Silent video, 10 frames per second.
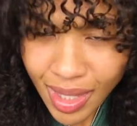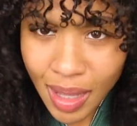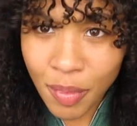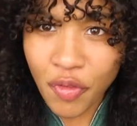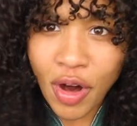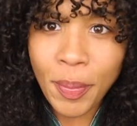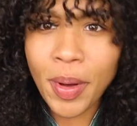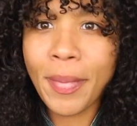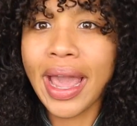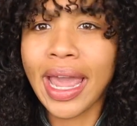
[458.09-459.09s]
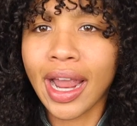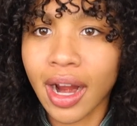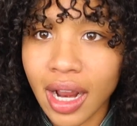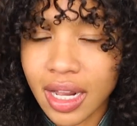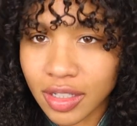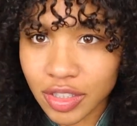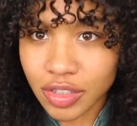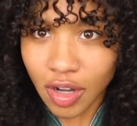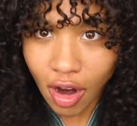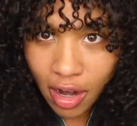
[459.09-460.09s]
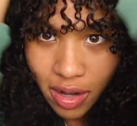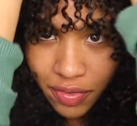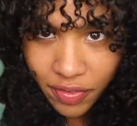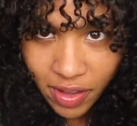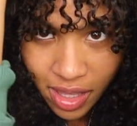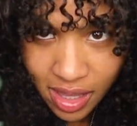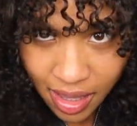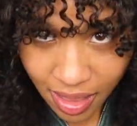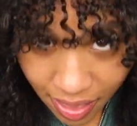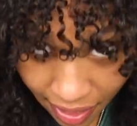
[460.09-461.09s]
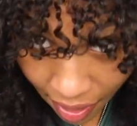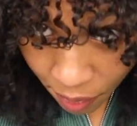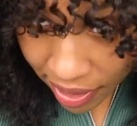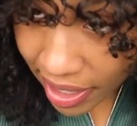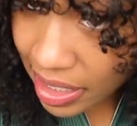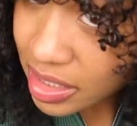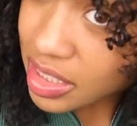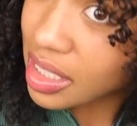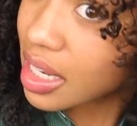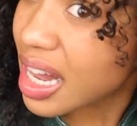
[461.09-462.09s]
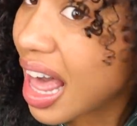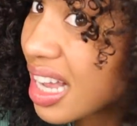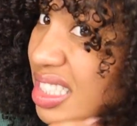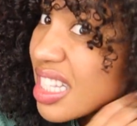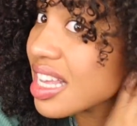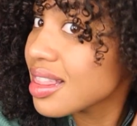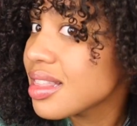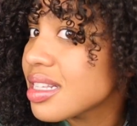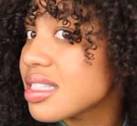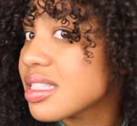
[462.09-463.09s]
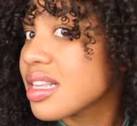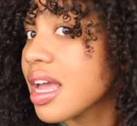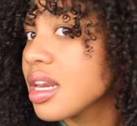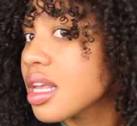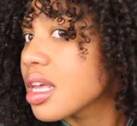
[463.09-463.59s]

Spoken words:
and before I put my hair in a scarf. That way it just locks in this scent.